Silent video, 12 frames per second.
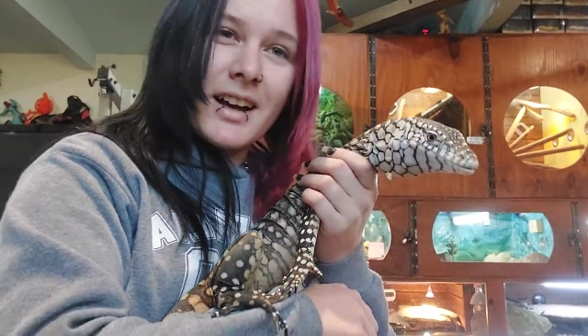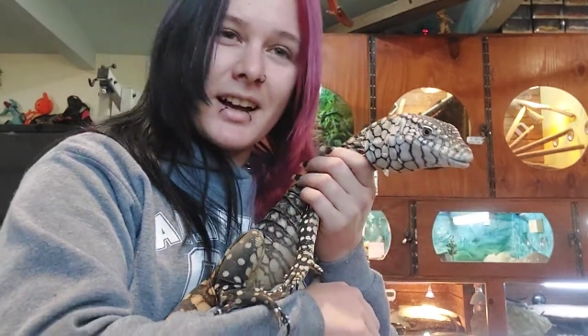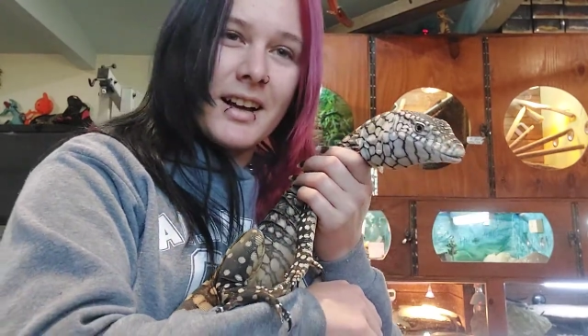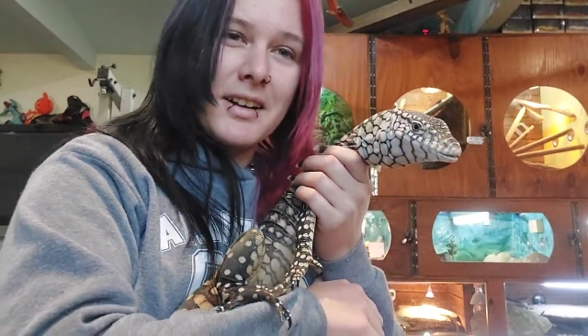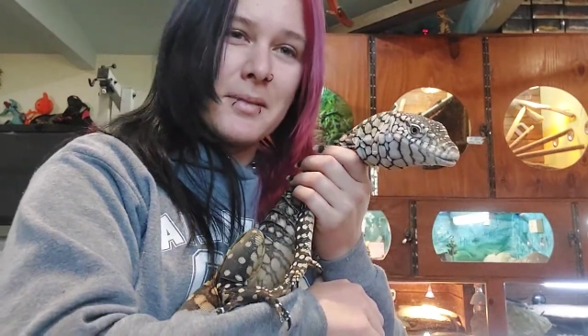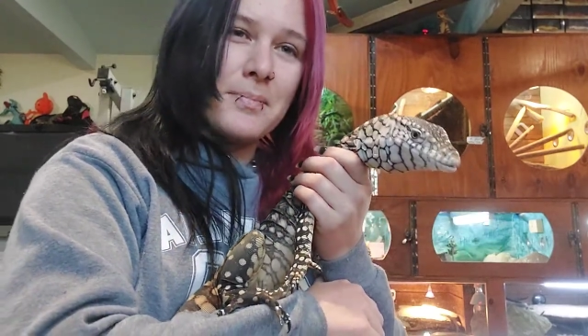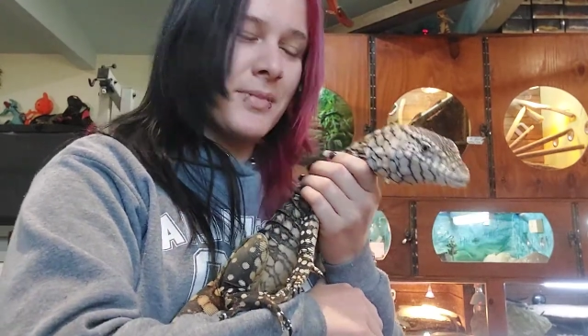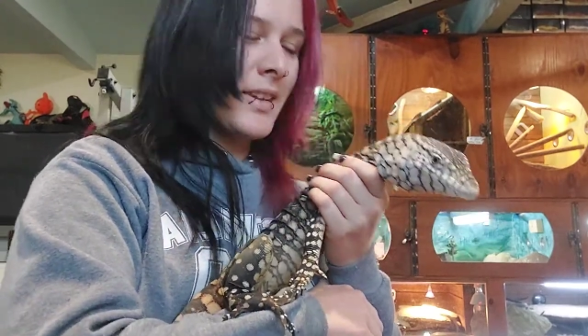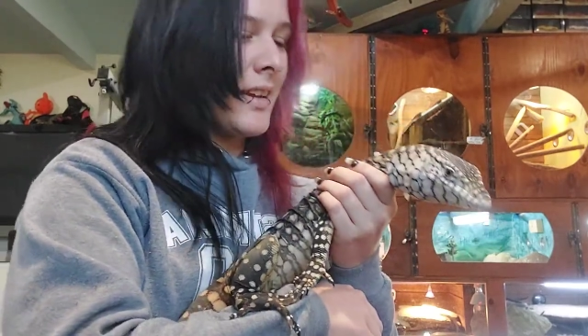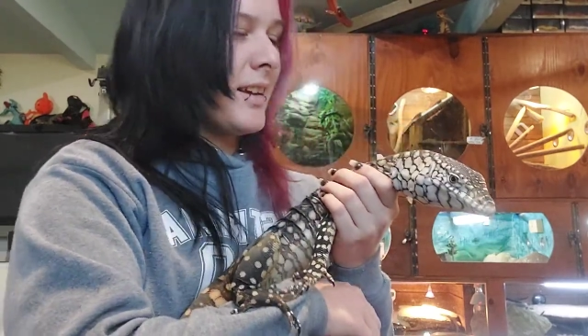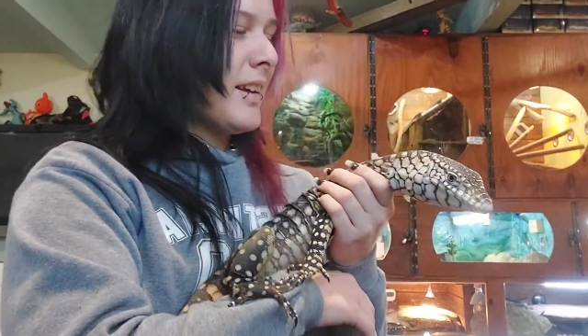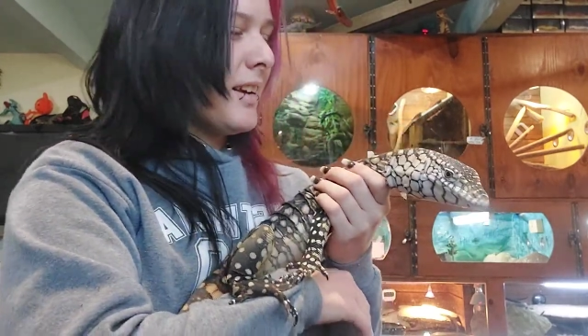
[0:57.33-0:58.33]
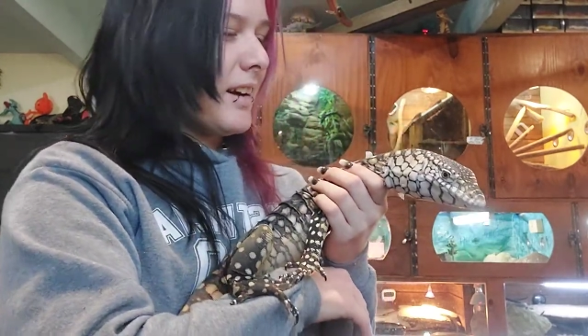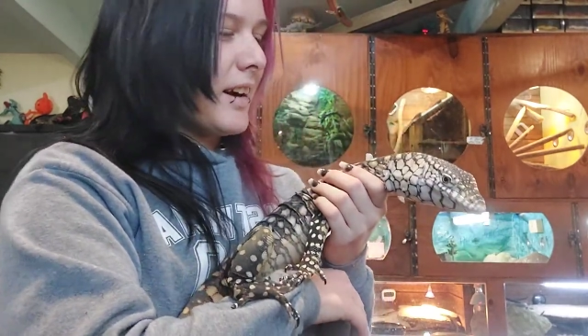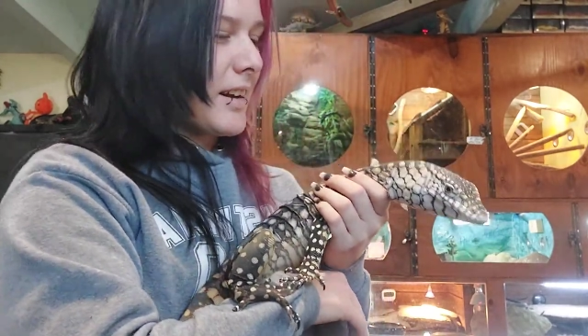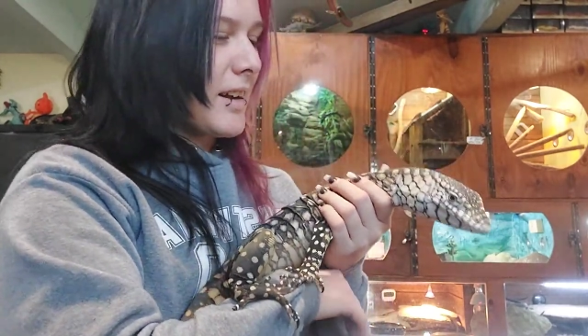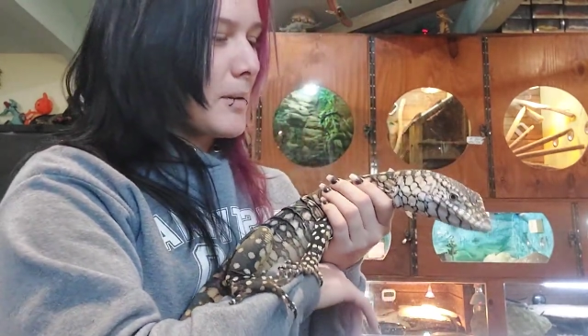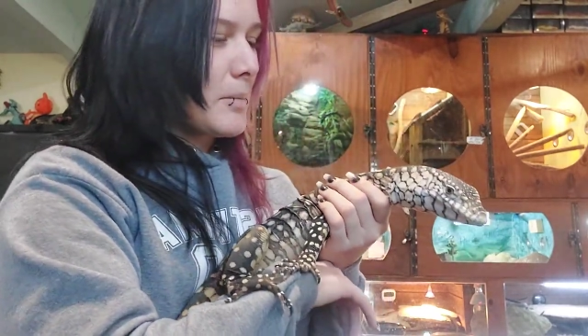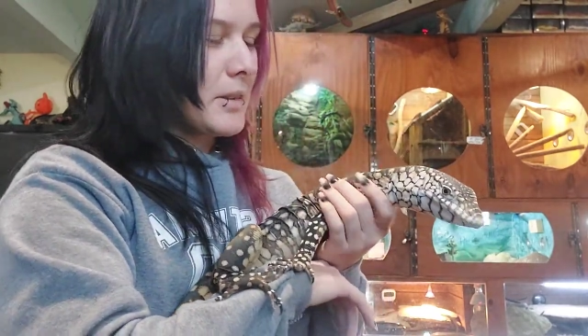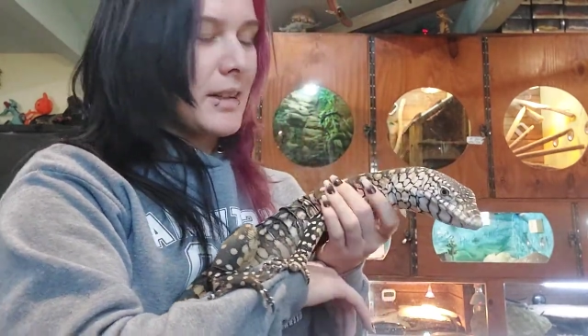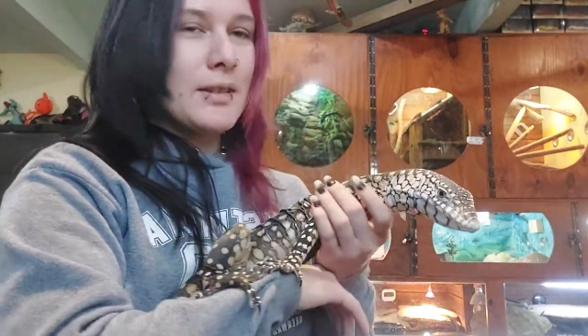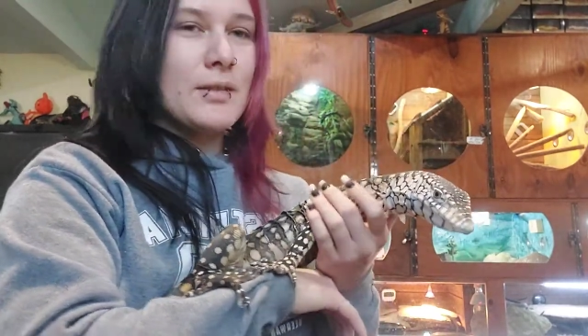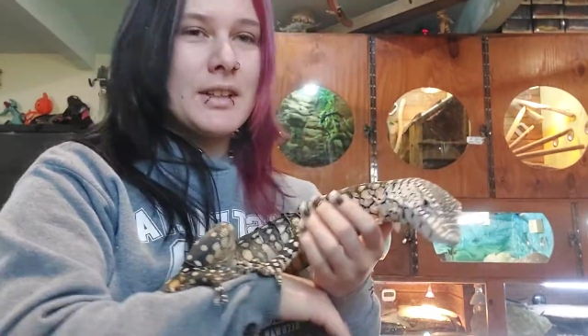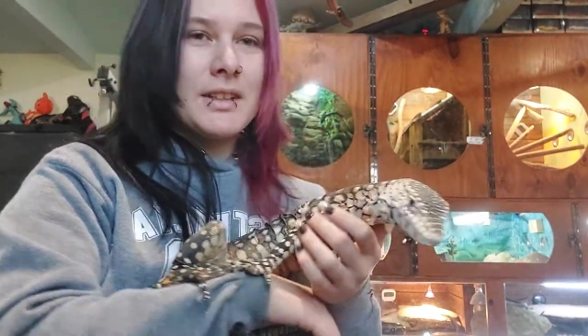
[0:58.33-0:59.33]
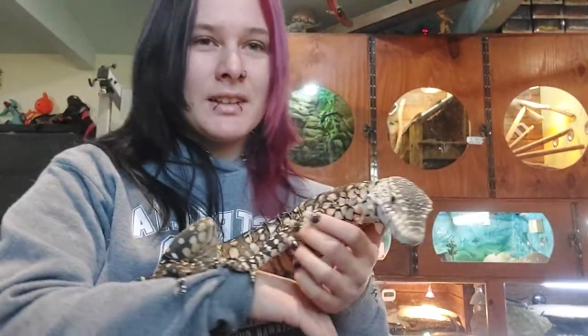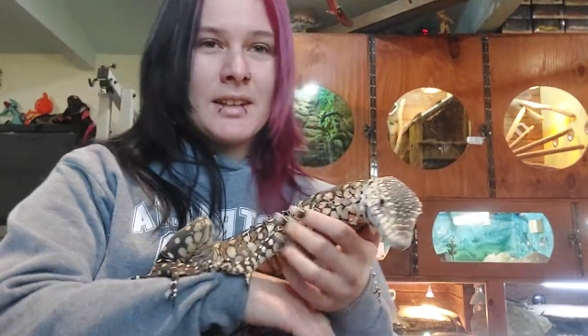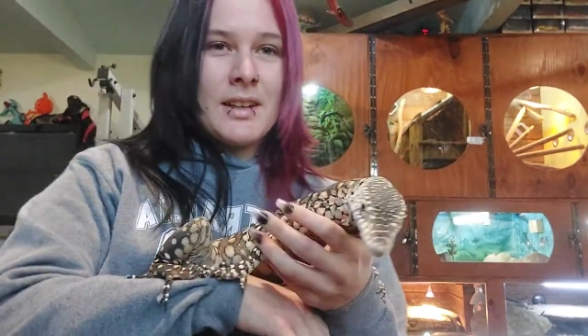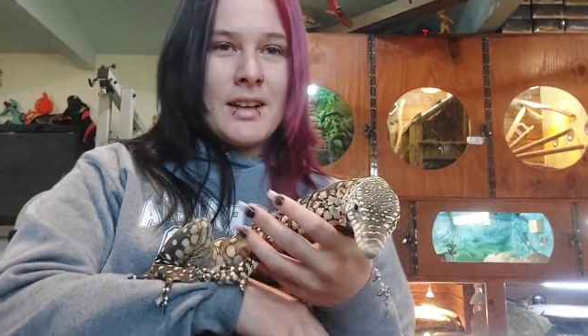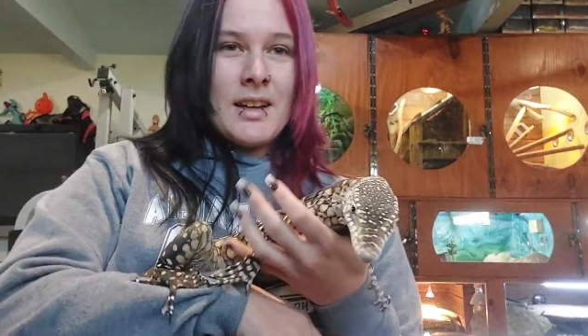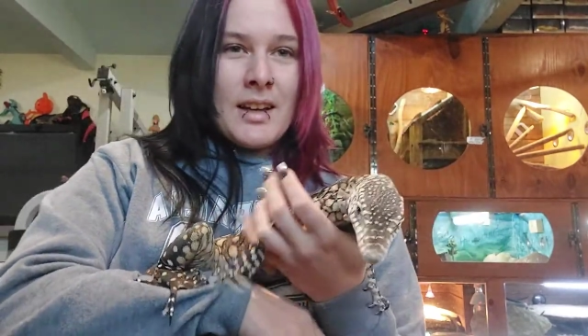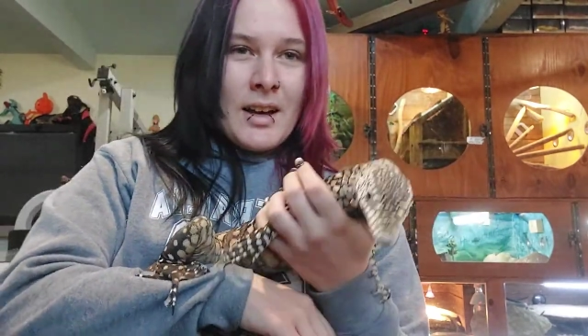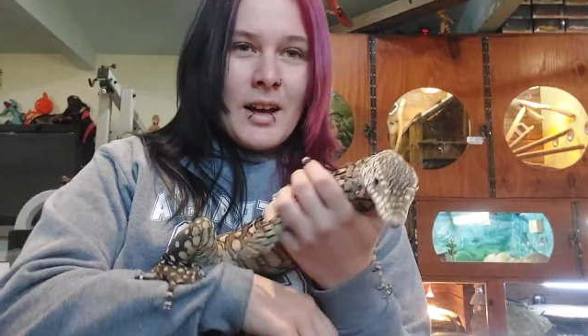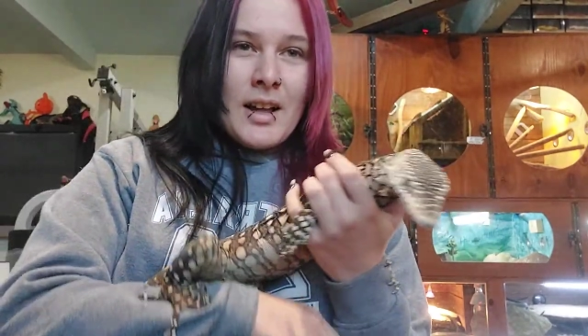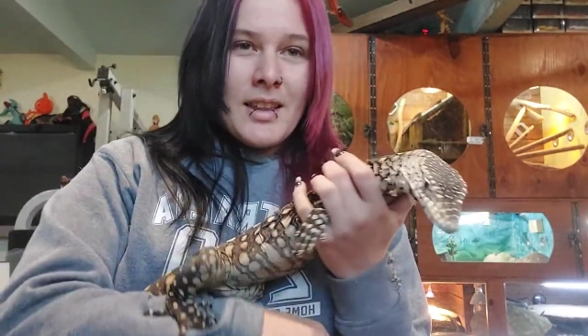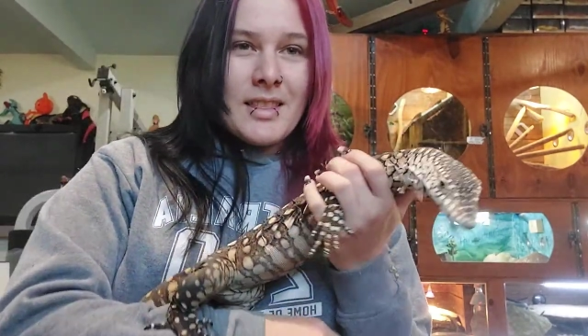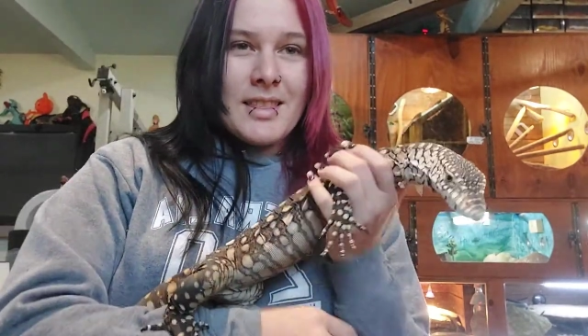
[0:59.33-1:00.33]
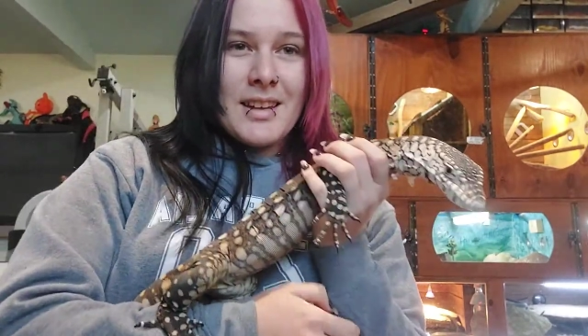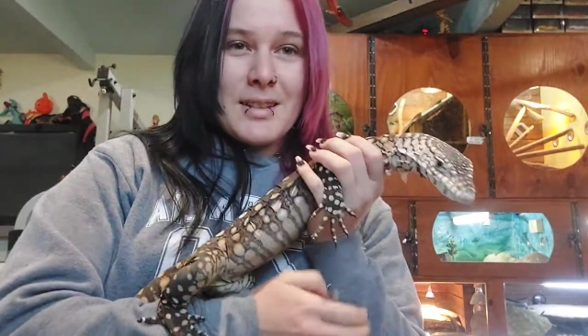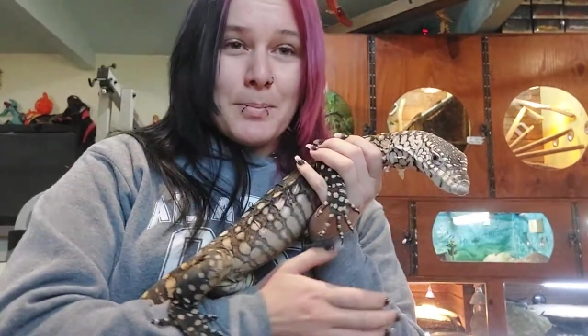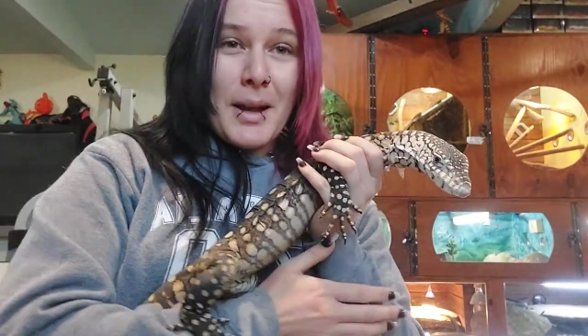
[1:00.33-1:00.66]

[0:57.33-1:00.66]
Um, I can't believe it. There's